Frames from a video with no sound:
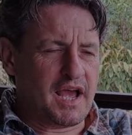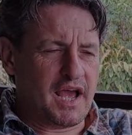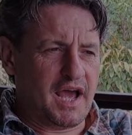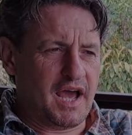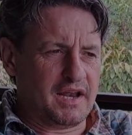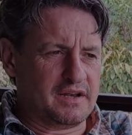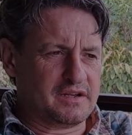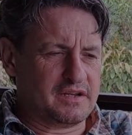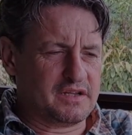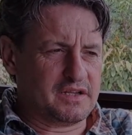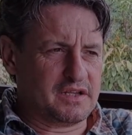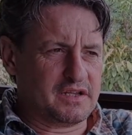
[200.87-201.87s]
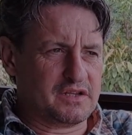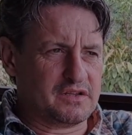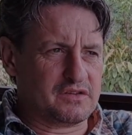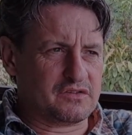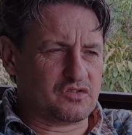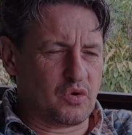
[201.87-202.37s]
And
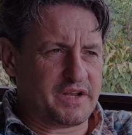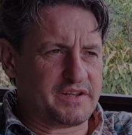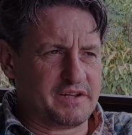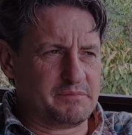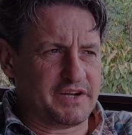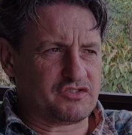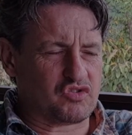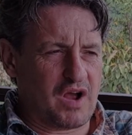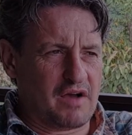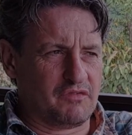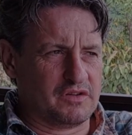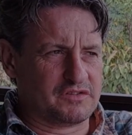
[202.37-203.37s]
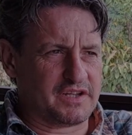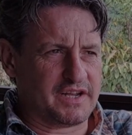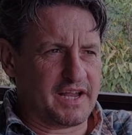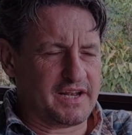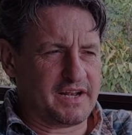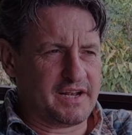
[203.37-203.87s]
so I did my travels,
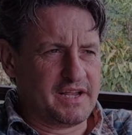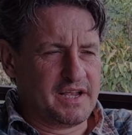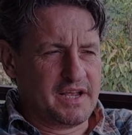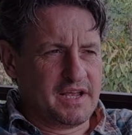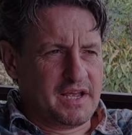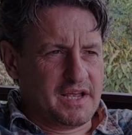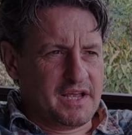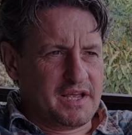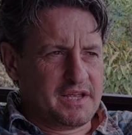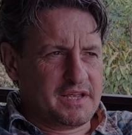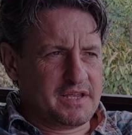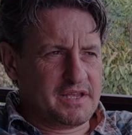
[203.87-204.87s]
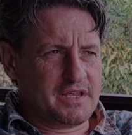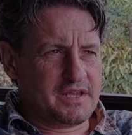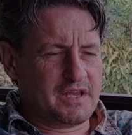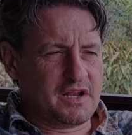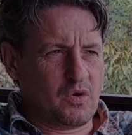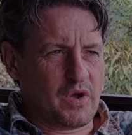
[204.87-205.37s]
and then,
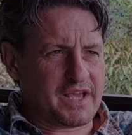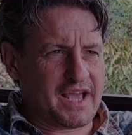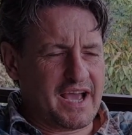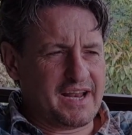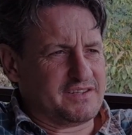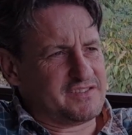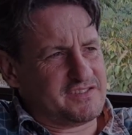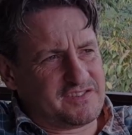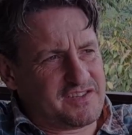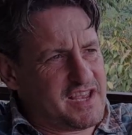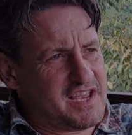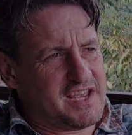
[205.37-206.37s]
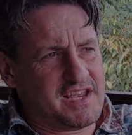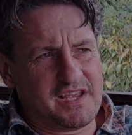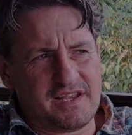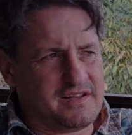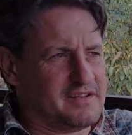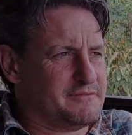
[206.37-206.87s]
I kind of
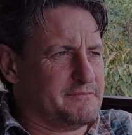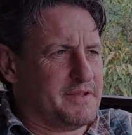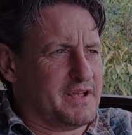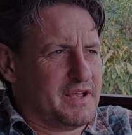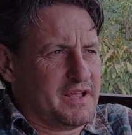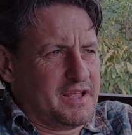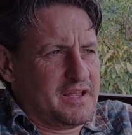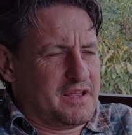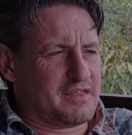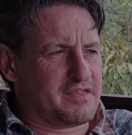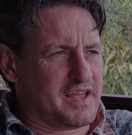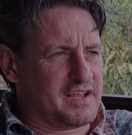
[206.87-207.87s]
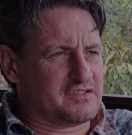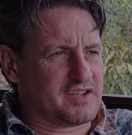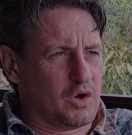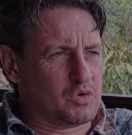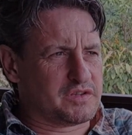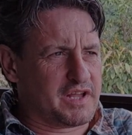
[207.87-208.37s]
seen things
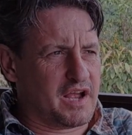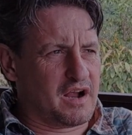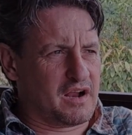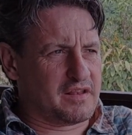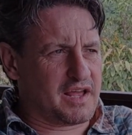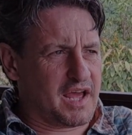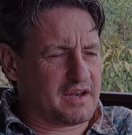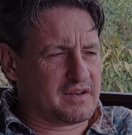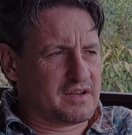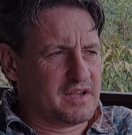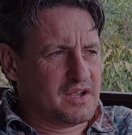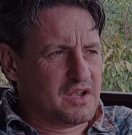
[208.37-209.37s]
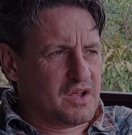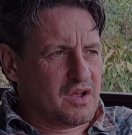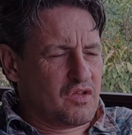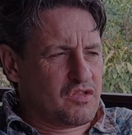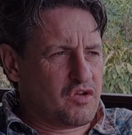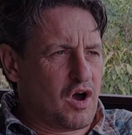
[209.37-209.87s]
out there that
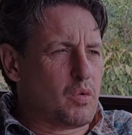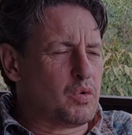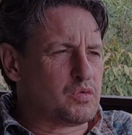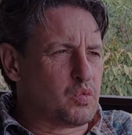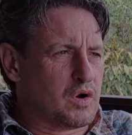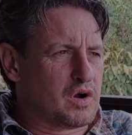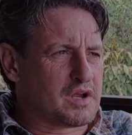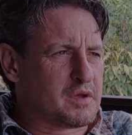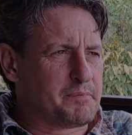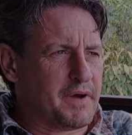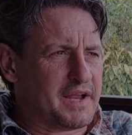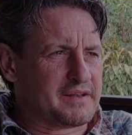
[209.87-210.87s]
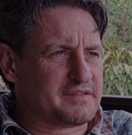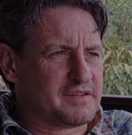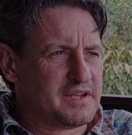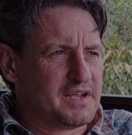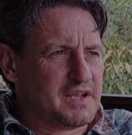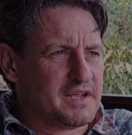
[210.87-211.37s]
thought would work, but,
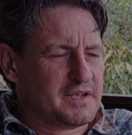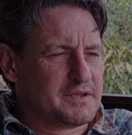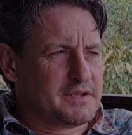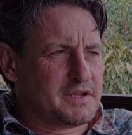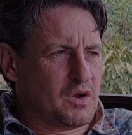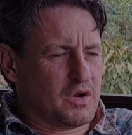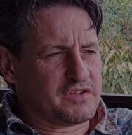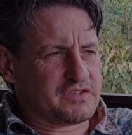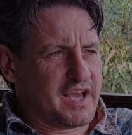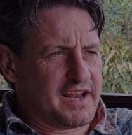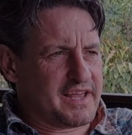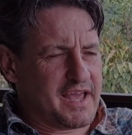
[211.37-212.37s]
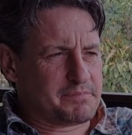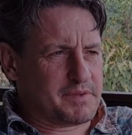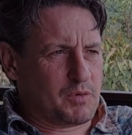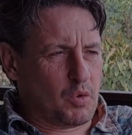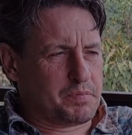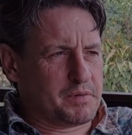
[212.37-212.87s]
I just kind of kept
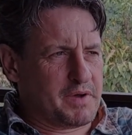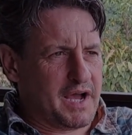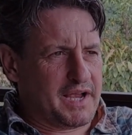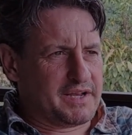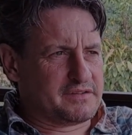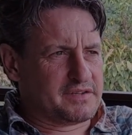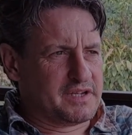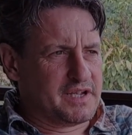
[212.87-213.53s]
an open mind.